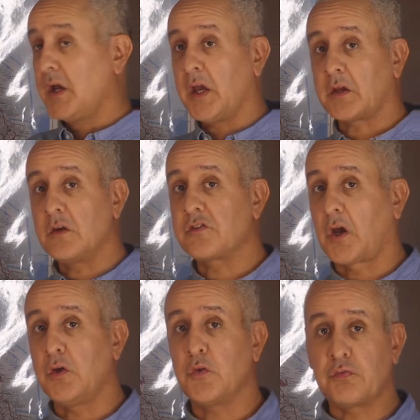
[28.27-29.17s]
It can
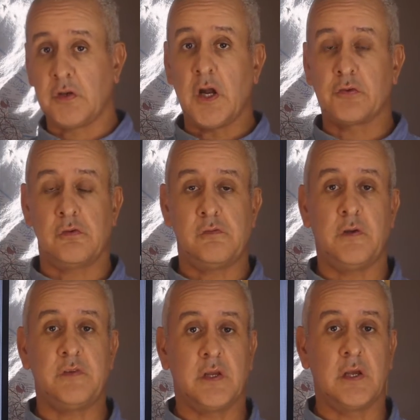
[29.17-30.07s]
tow
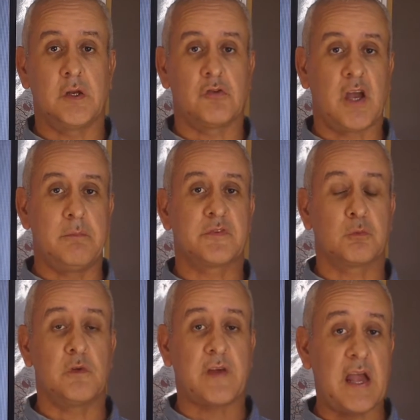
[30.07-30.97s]
350 kilograms
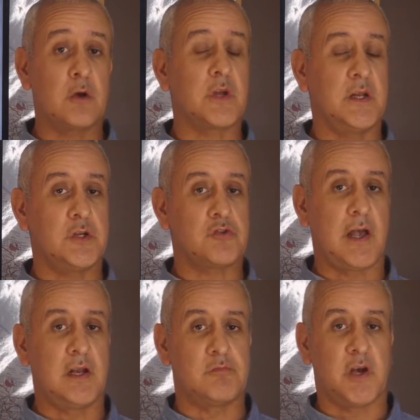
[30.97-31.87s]
without any
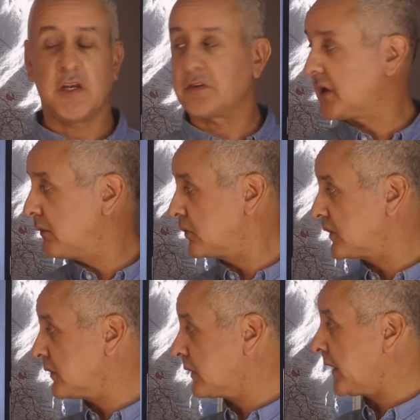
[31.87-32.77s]
trailer brakes. Again, we'll
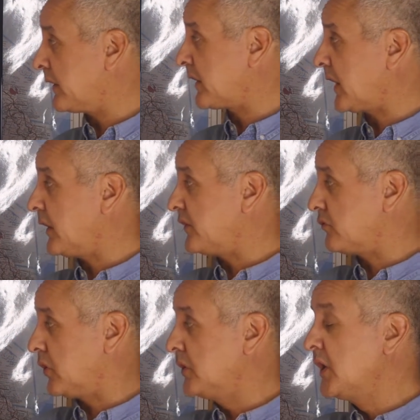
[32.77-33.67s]
get to that
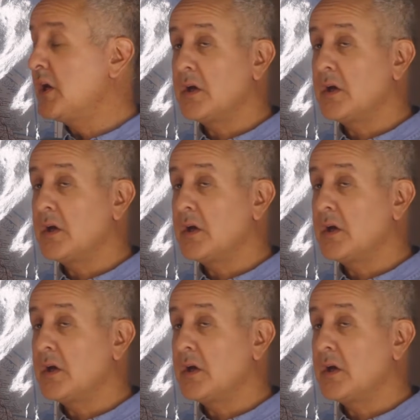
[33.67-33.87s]
later on.